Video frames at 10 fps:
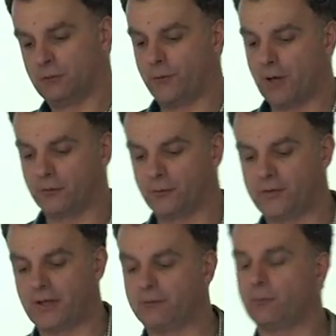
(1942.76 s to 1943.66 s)
5 or
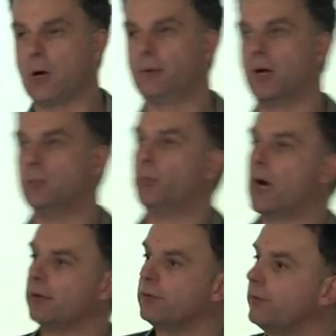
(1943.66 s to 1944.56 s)
6 well-known
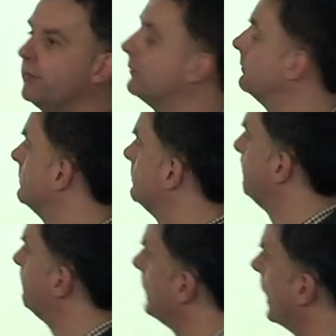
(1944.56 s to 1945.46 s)
brands,
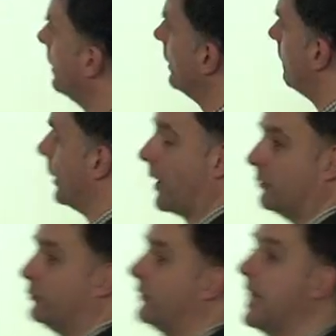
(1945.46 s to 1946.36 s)

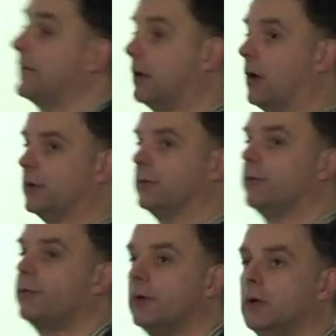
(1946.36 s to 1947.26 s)
well-known
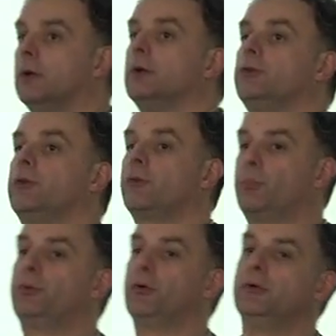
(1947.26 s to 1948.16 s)
taglines, just to
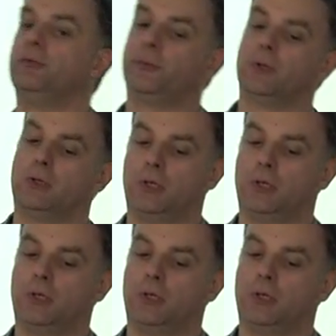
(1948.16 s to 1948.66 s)
prove